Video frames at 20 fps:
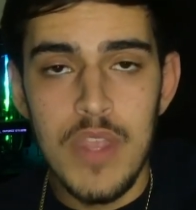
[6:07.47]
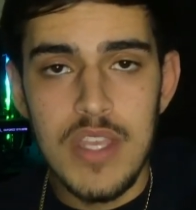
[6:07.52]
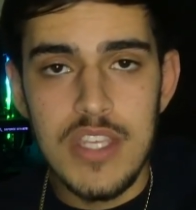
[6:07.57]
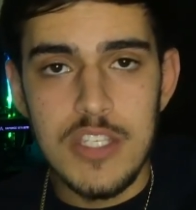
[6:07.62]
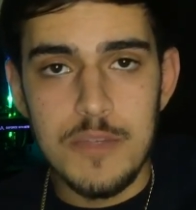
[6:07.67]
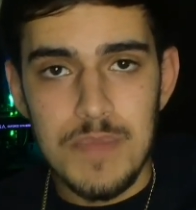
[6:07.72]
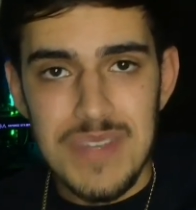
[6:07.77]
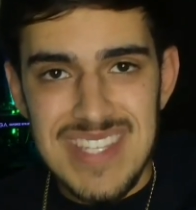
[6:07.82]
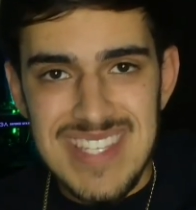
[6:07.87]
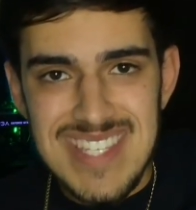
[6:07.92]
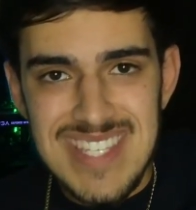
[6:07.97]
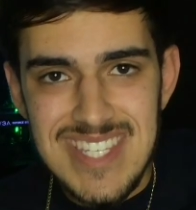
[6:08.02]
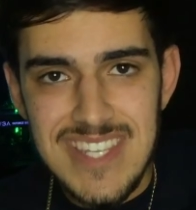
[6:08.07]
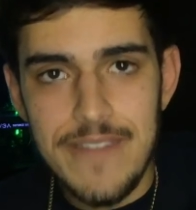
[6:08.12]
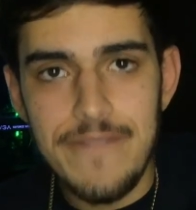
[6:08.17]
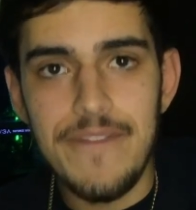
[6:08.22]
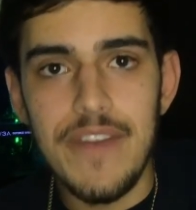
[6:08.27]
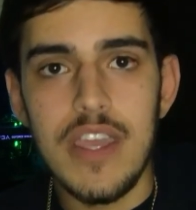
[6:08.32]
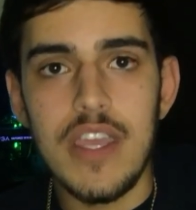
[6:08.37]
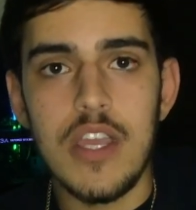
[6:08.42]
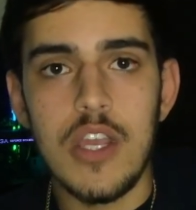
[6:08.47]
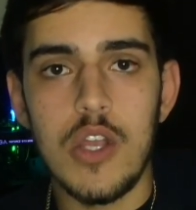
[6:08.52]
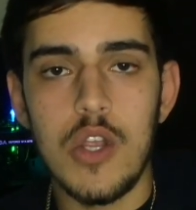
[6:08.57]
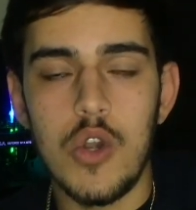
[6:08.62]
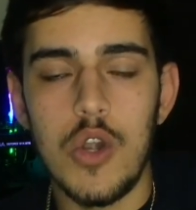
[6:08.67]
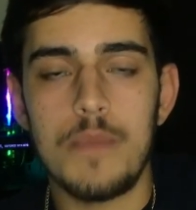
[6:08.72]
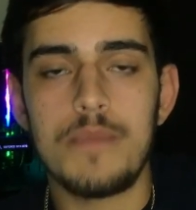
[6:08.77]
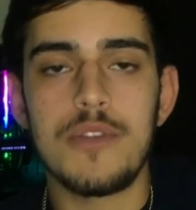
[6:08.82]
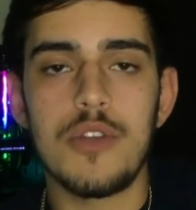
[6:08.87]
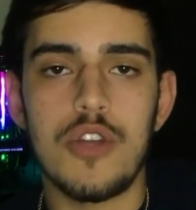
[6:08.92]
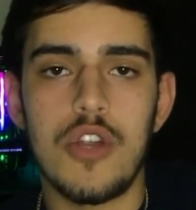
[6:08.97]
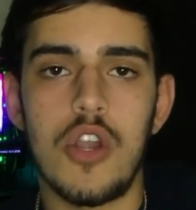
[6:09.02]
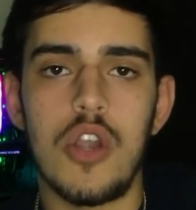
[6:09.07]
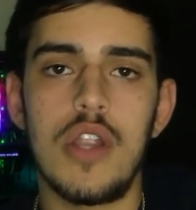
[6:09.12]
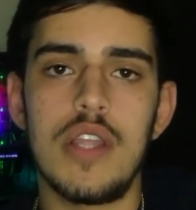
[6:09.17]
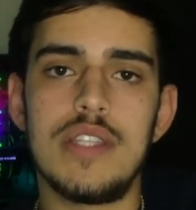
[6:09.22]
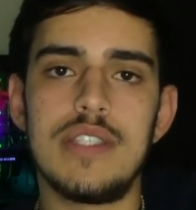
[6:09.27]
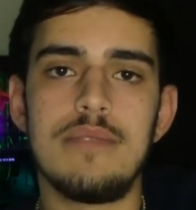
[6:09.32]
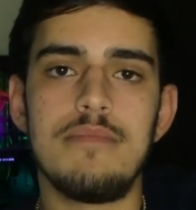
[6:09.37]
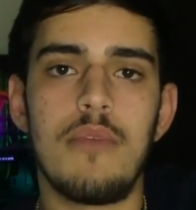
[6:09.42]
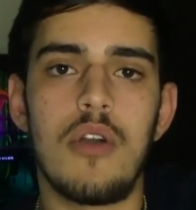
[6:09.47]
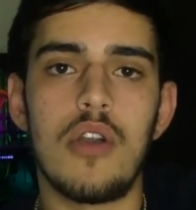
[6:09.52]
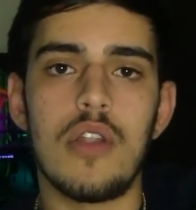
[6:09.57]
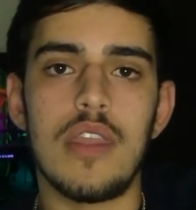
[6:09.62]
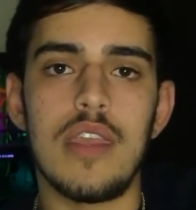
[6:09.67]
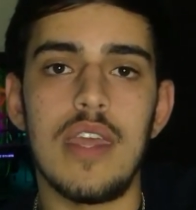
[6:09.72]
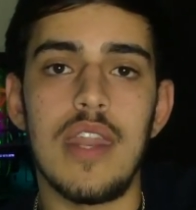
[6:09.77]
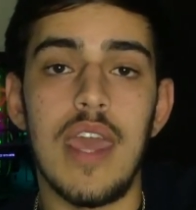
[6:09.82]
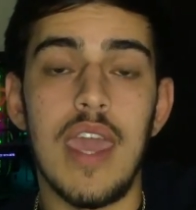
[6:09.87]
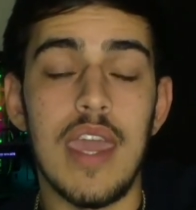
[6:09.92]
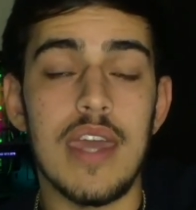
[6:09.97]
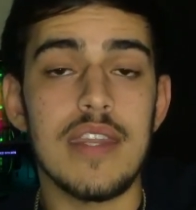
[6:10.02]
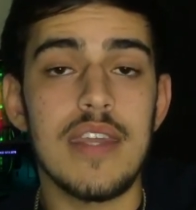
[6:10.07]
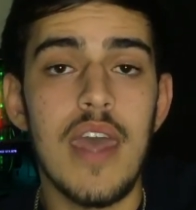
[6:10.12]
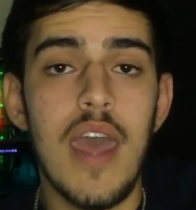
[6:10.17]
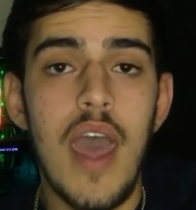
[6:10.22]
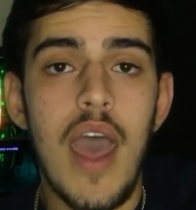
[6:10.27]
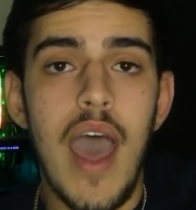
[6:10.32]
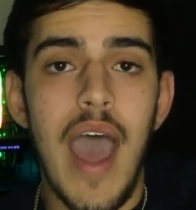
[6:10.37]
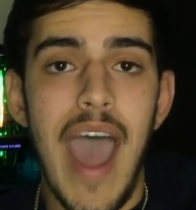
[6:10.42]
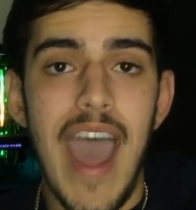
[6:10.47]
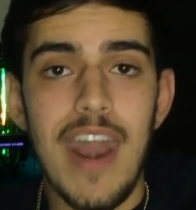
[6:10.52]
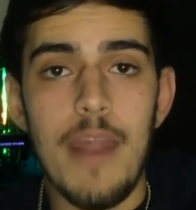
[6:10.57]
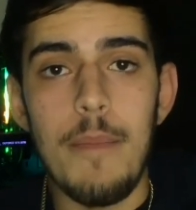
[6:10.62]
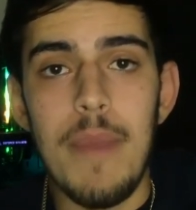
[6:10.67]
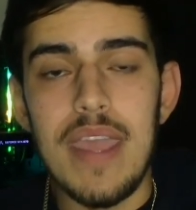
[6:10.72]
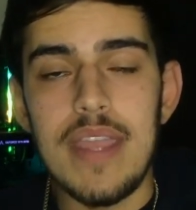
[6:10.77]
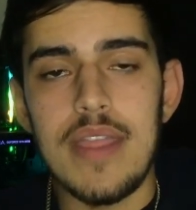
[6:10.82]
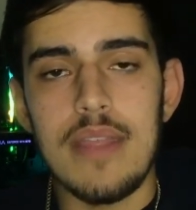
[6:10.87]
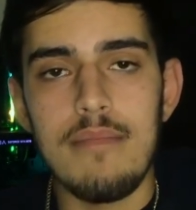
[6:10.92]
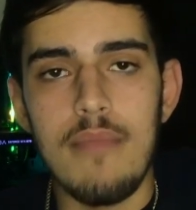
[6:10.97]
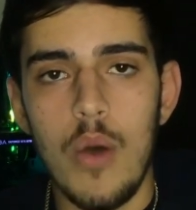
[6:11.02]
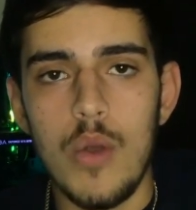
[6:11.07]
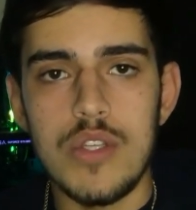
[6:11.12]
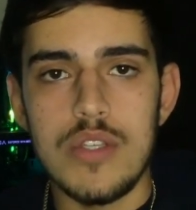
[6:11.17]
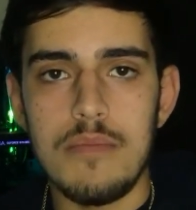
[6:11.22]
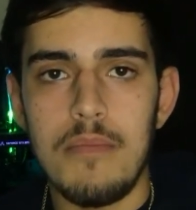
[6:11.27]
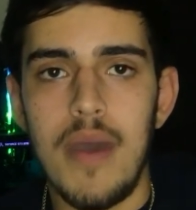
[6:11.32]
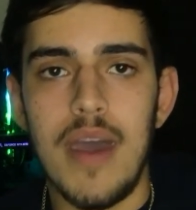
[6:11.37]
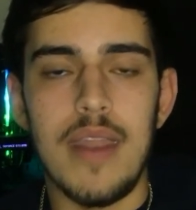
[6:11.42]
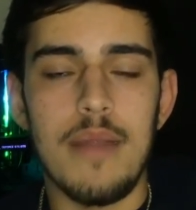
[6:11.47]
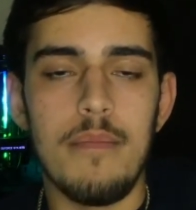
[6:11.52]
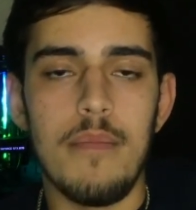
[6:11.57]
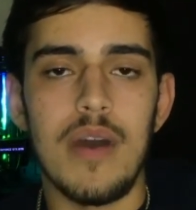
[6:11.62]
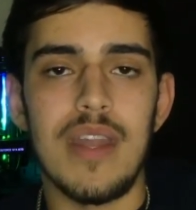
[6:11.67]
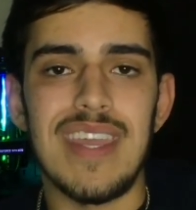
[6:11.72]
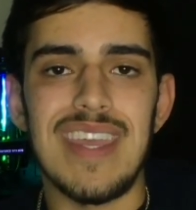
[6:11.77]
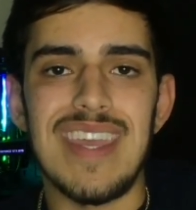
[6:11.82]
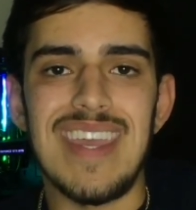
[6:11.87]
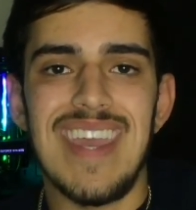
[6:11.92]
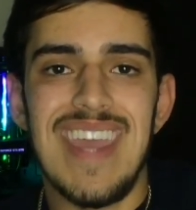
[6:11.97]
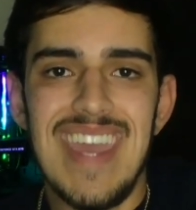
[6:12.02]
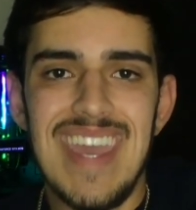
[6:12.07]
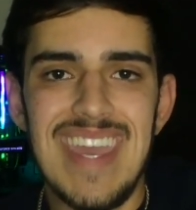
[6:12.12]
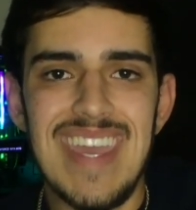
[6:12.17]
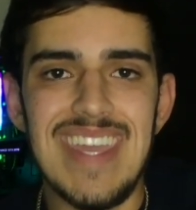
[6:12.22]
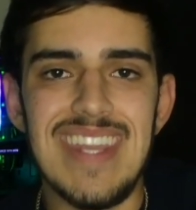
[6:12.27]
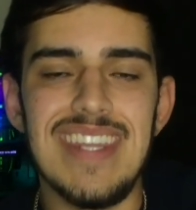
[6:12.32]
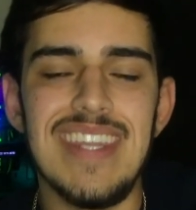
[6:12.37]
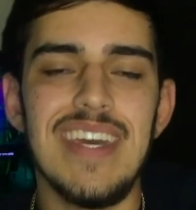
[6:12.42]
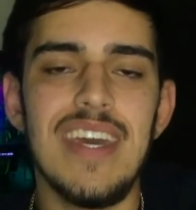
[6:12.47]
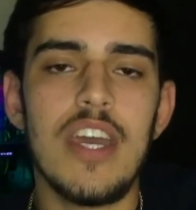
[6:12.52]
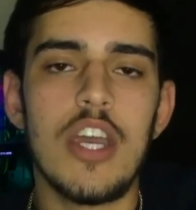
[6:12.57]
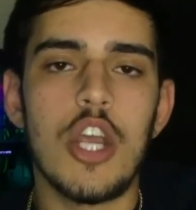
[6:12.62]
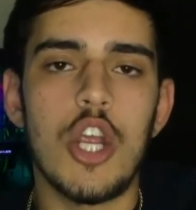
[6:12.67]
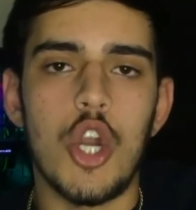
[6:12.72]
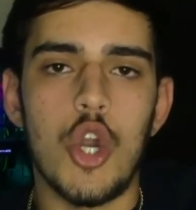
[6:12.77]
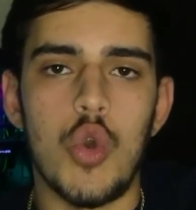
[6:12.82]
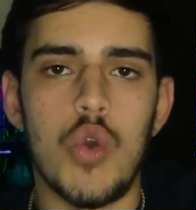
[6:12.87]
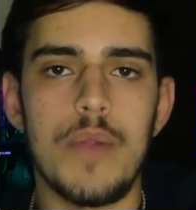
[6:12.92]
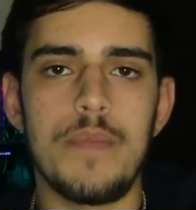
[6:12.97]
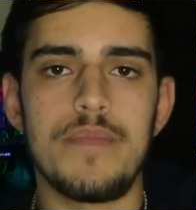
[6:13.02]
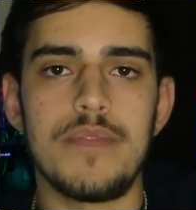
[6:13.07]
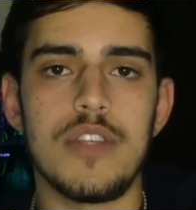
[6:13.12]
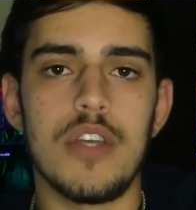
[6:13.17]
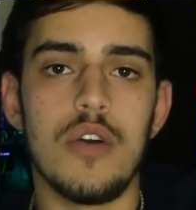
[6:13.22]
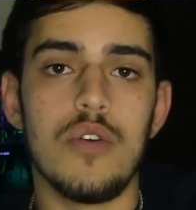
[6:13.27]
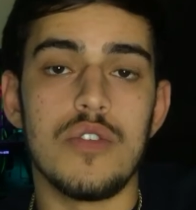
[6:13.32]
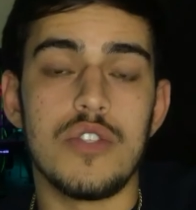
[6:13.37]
specific cryptocurrency market and how to make the most amount of money in crypto.